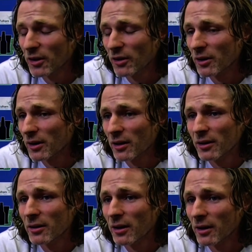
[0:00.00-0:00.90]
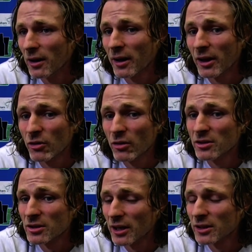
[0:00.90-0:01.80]
You know, and I agree.
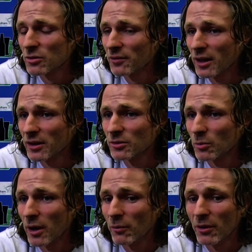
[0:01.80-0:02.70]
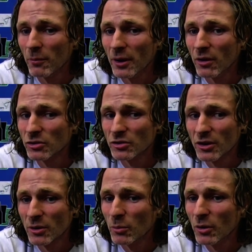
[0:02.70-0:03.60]
It's nice to have a glass of wine with a meal or
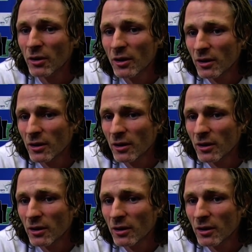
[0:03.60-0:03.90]
something, but